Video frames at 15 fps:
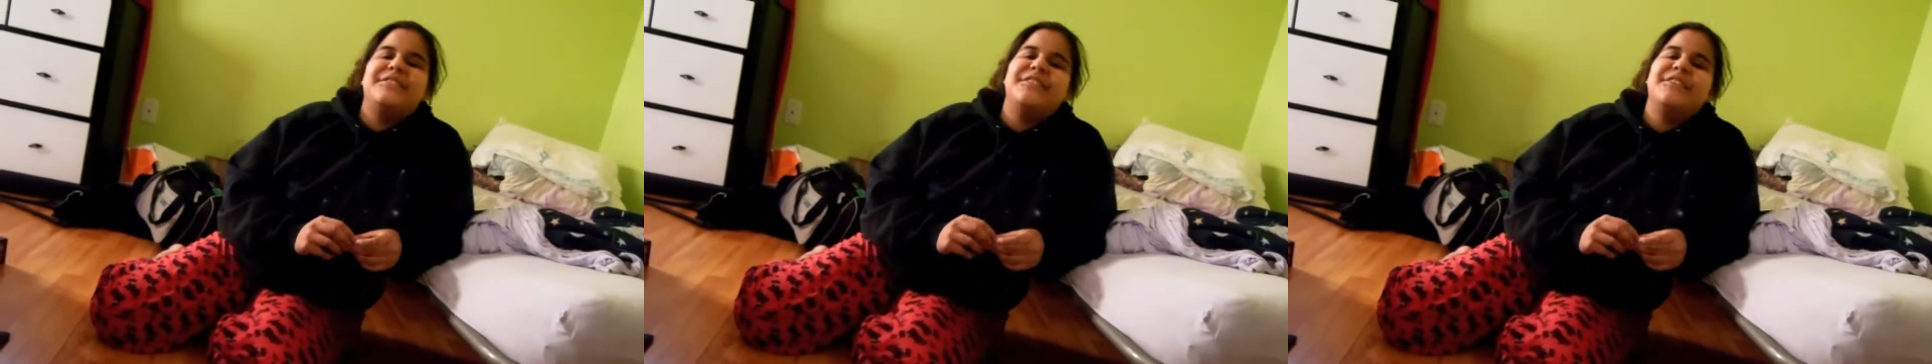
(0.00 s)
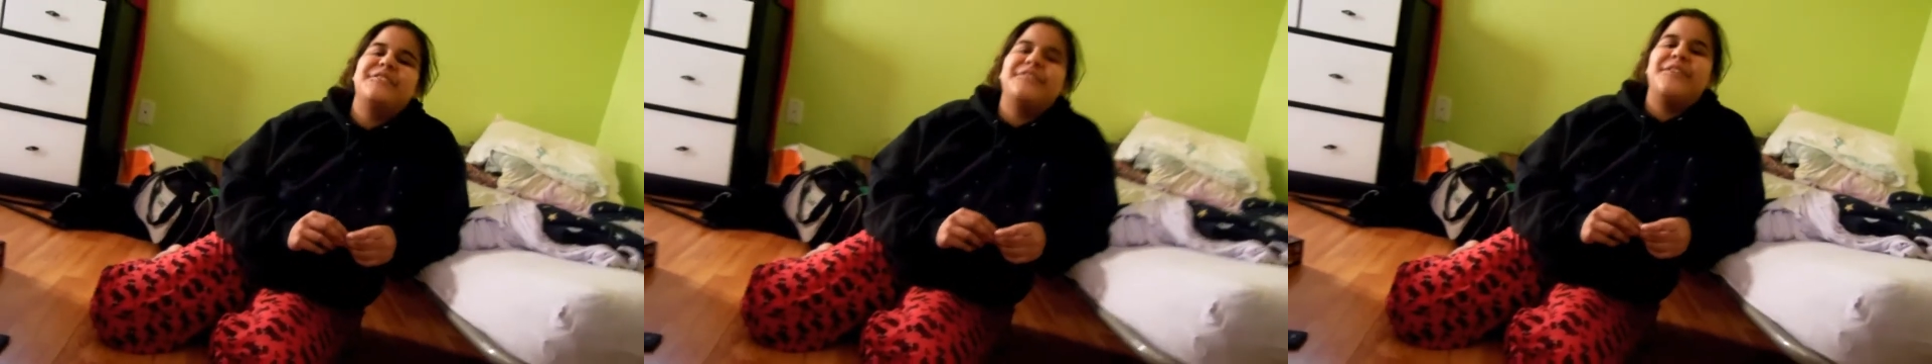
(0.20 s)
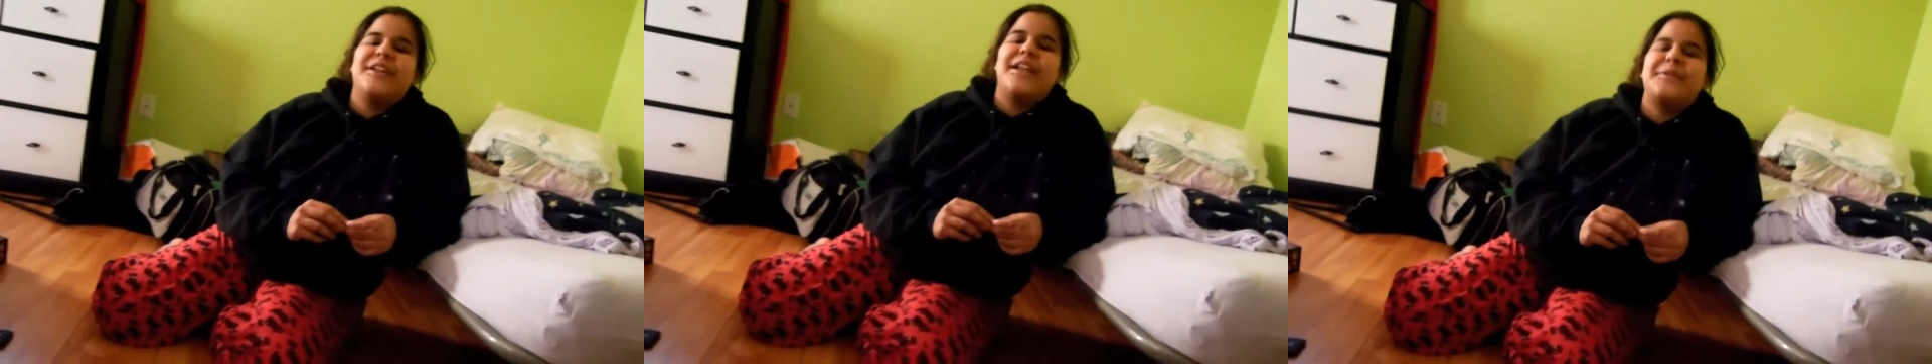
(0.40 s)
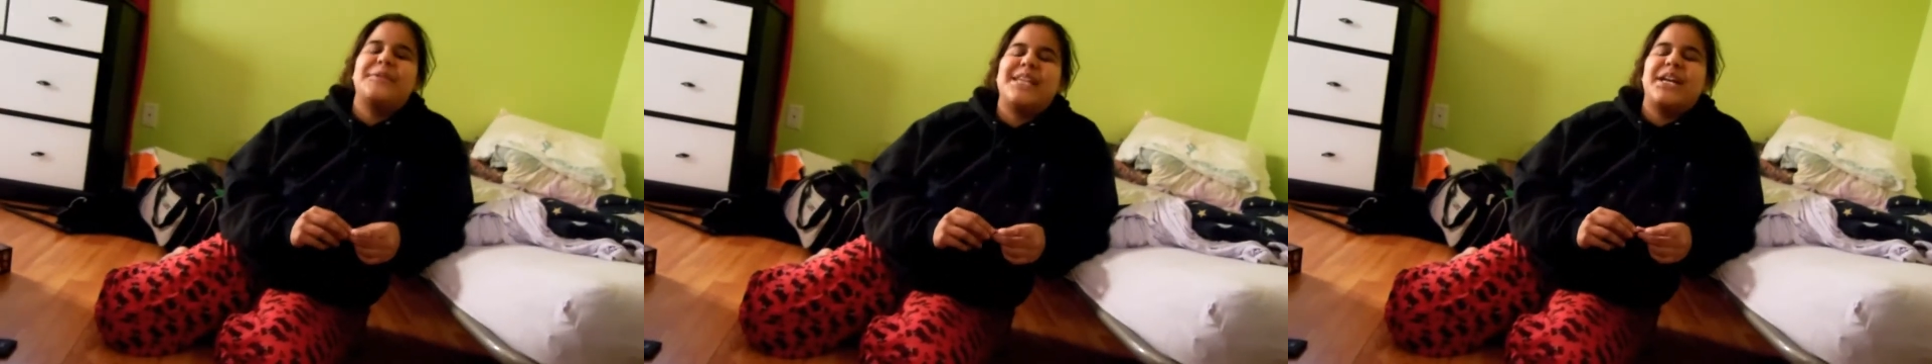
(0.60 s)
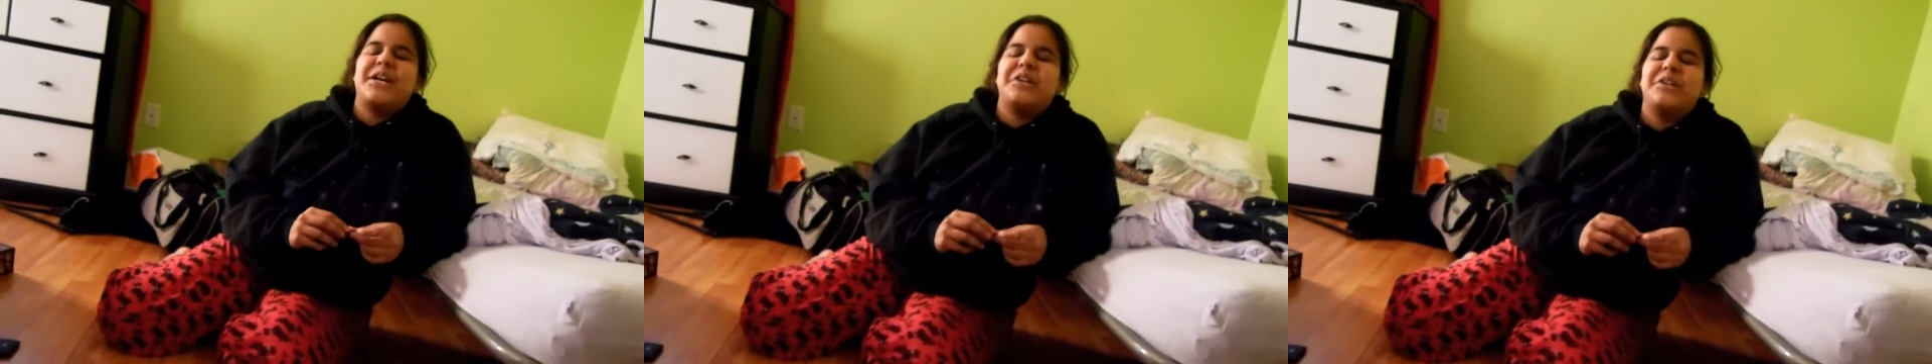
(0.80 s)
railroad. I was
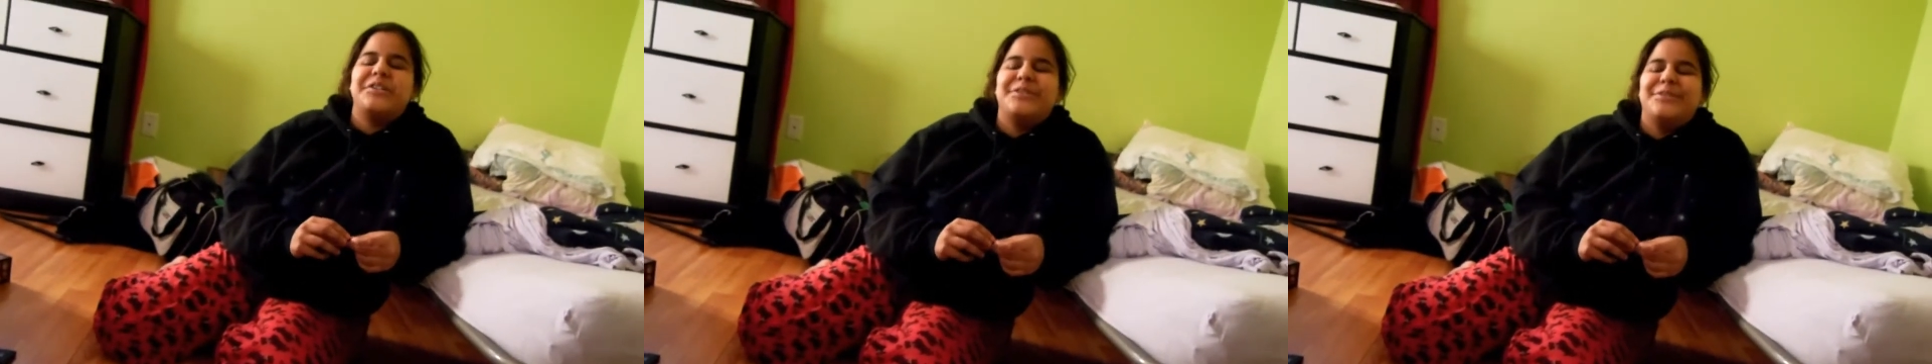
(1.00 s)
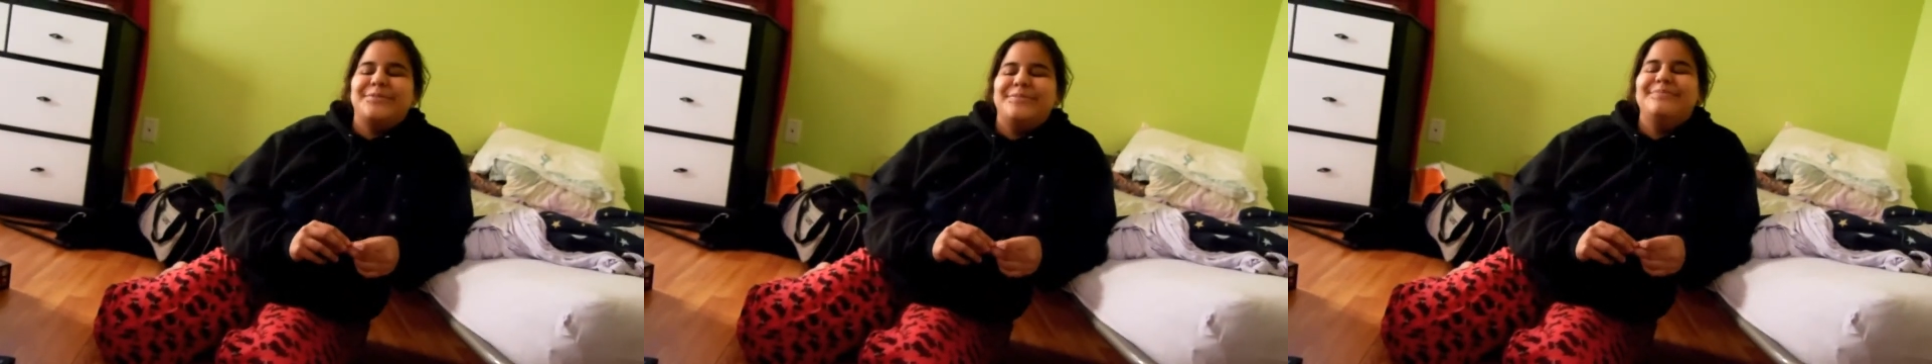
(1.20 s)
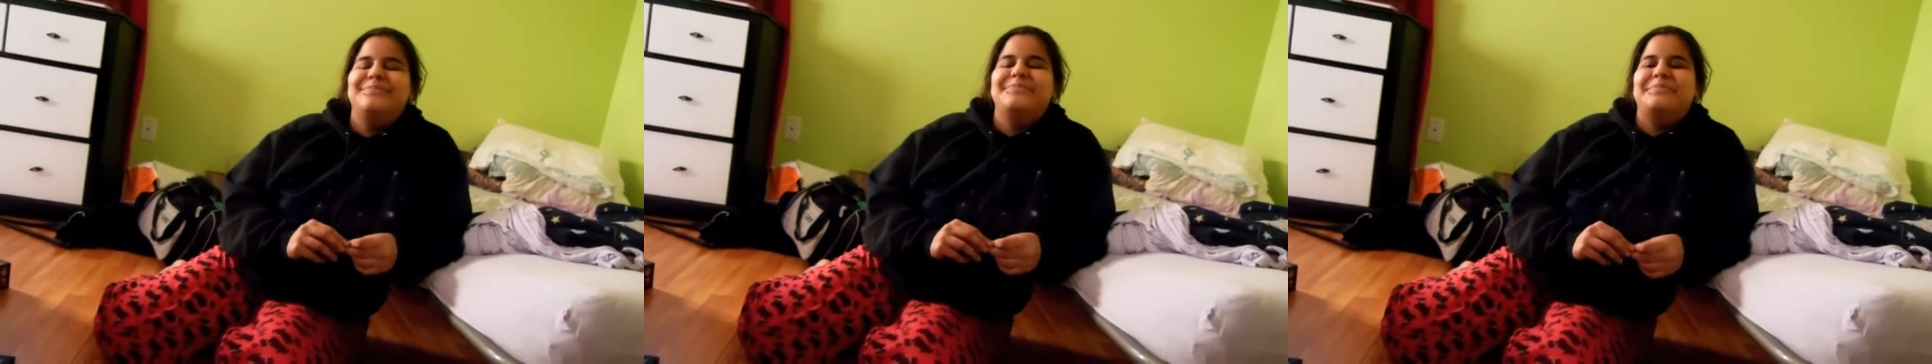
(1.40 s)
like, oh,